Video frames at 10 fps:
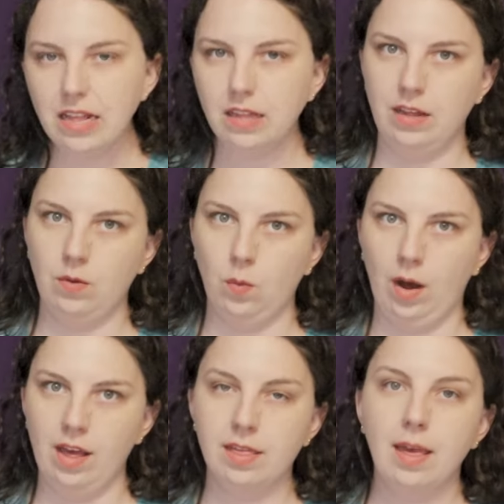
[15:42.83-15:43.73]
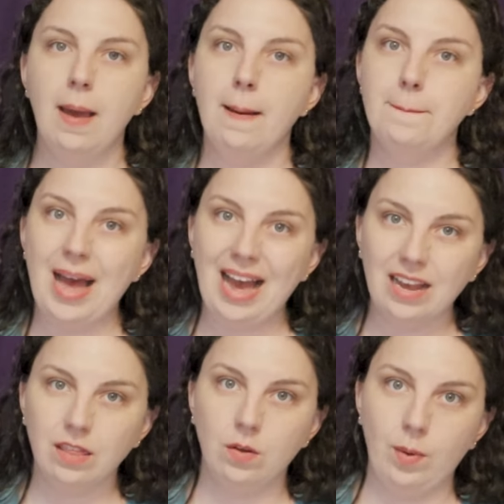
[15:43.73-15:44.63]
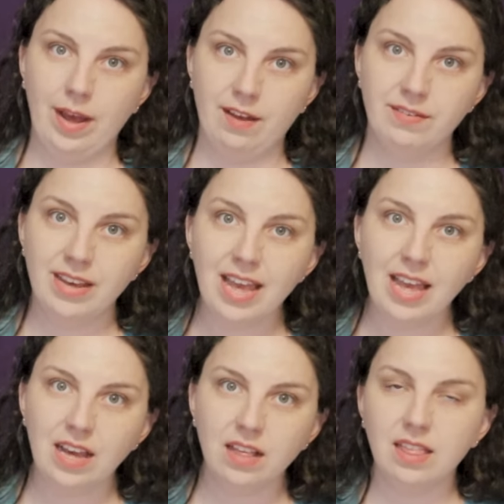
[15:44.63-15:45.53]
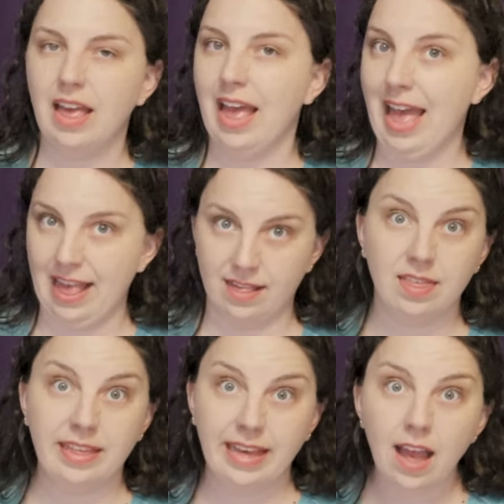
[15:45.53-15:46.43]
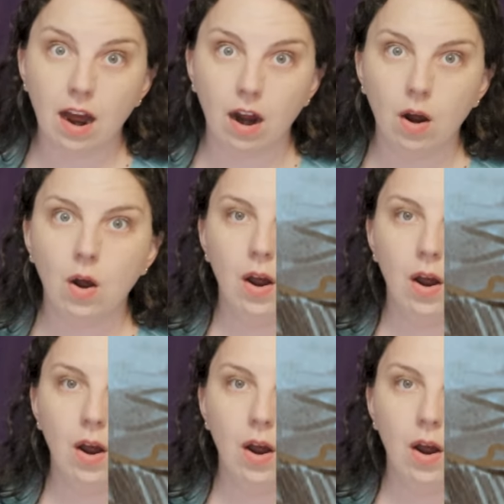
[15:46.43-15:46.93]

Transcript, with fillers: Adolin was back in the Way of Kings as the heir,